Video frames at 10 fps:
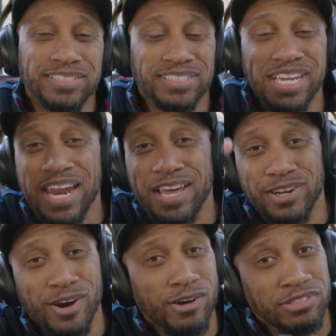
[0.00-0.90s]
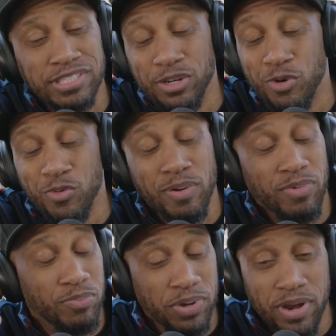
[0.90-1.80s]
Oh, shout out to all single
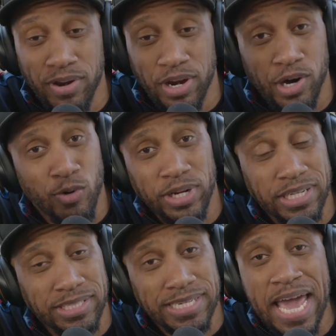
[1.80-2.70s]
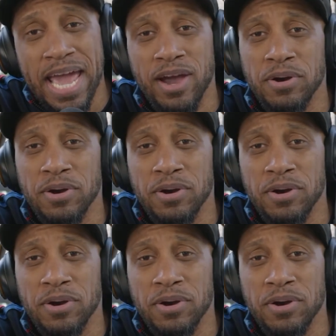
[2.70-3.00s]
women. Period. Holding it down.